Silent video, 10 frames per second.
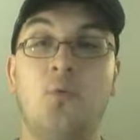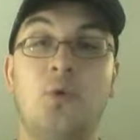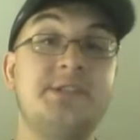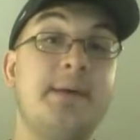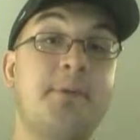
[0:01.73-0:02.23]

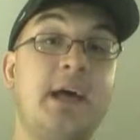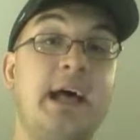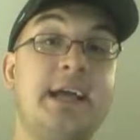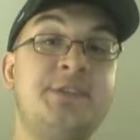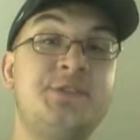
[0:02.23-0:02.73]
What's up,
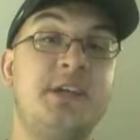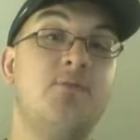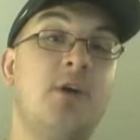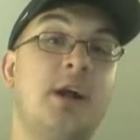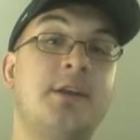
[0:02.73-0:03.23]
guys?
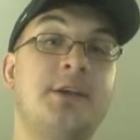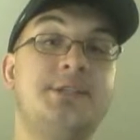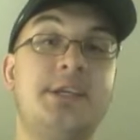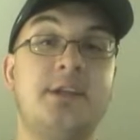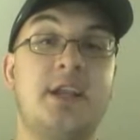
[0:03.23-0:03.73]

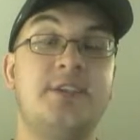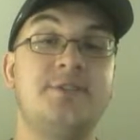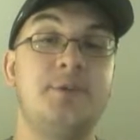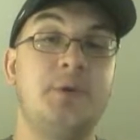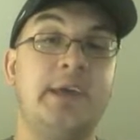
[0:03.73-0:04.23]

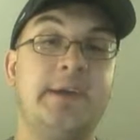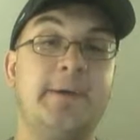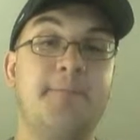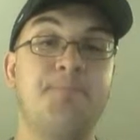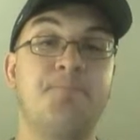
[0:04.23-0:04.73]
D-Rock1992
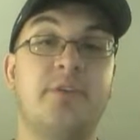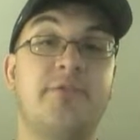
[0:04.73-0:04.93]
here.